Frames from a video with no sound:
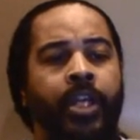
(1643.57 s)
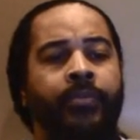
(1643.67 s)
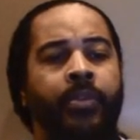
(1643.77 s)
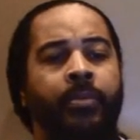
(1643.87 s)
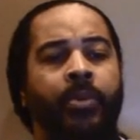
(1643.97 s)

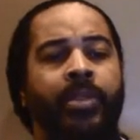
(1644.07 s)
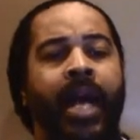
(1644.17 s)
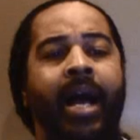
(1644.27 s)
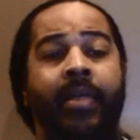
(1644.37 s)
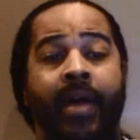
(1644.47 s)
even the Most
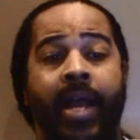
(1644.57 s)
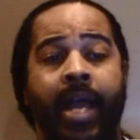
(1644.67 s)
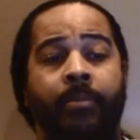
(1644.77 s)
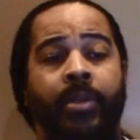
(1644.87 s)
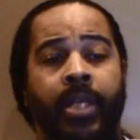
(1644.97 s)
High, thy
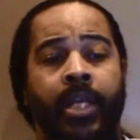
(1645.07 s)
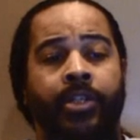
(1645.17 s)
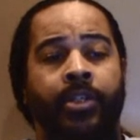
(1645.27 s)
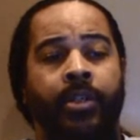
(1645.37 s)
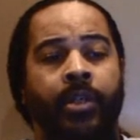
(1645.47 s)

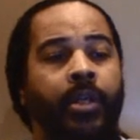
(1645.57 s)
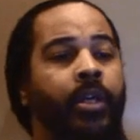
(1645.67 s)
habitation,